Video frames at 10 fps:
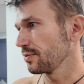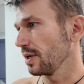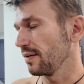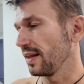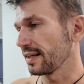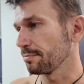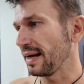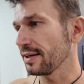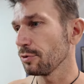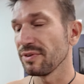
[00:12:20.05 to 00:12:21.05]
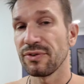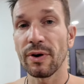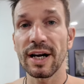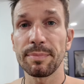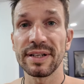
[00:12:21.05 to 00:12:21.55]
If you have like a mango,
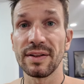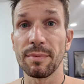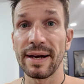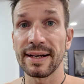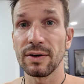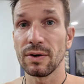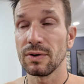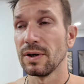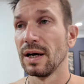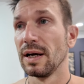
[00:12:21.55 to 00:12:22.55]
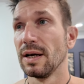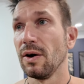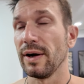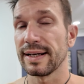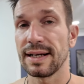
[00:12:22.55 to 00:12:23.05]
before I peel the mango
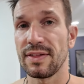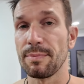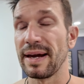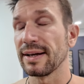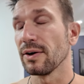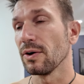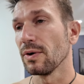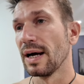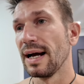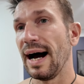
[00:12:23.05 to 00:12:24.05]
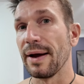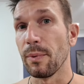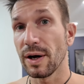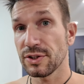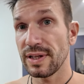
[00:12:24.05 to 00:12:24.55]
or I cut the mango, I
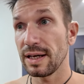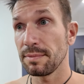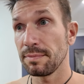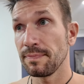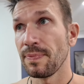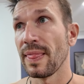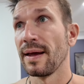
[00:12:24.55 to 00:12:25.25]
wash them.